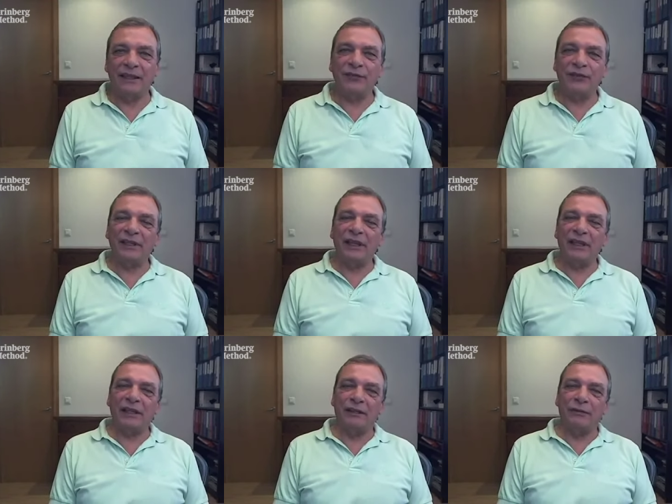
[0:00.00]
Live and
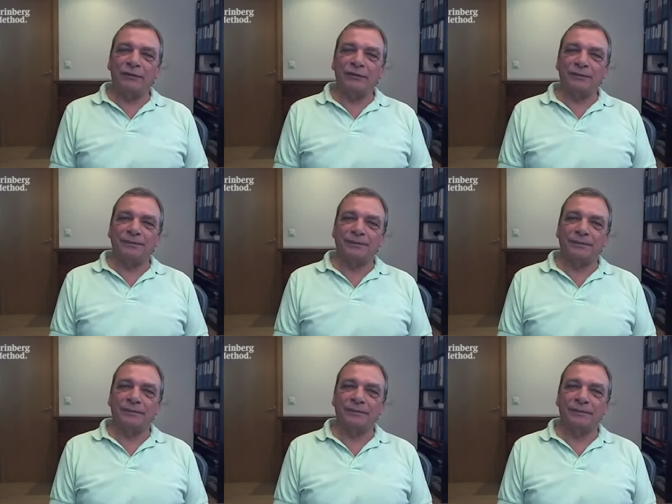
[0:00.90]
let live.
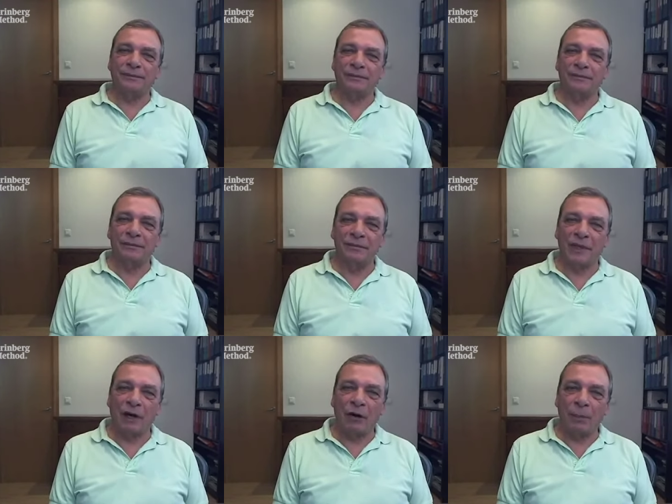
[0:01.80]

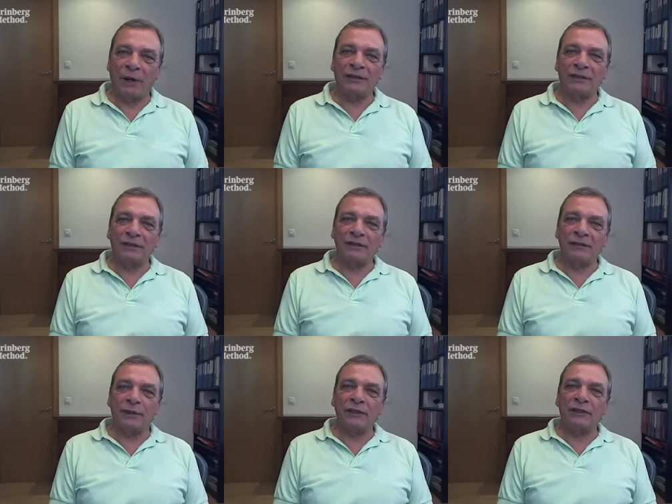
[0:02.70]
Our
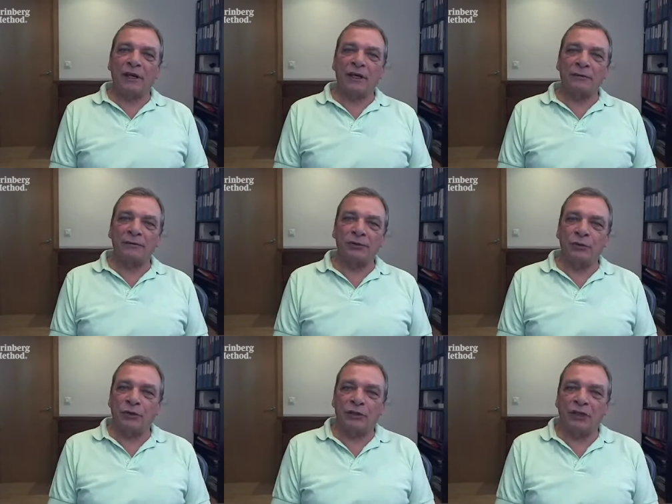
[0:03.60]
patterns many times
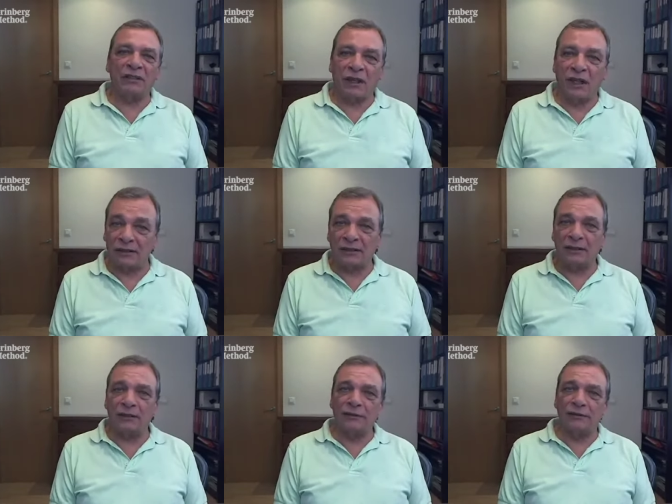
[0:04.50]
don't let
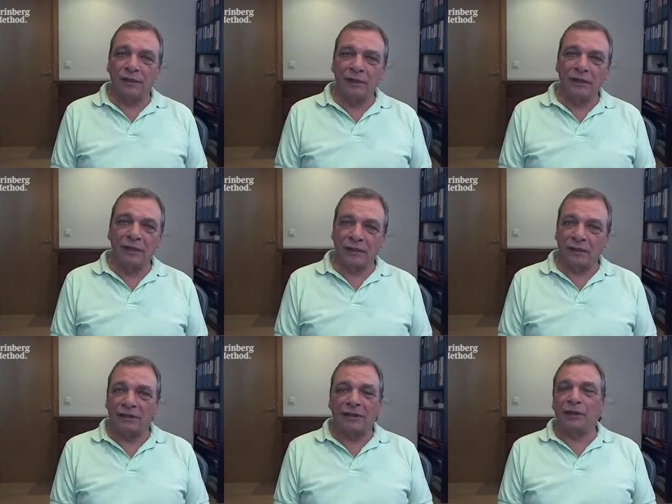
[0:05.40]
us live,
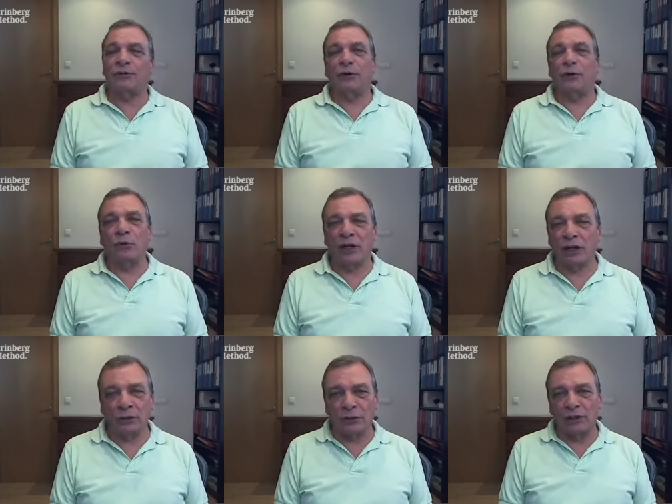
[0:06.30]
and therefore we
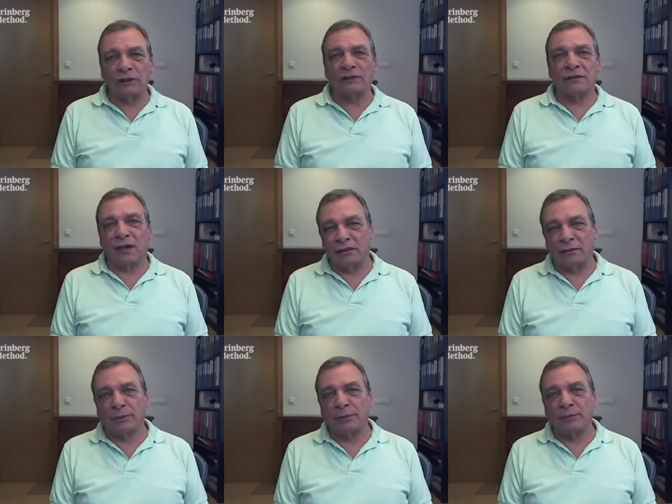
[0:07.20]
cannot let
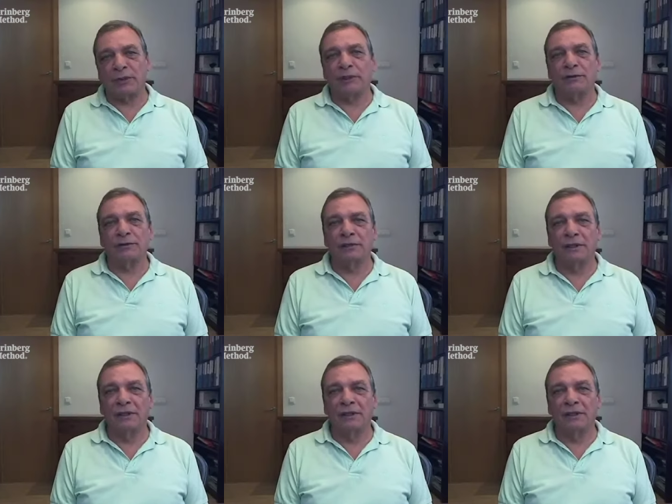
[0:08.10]
other people live.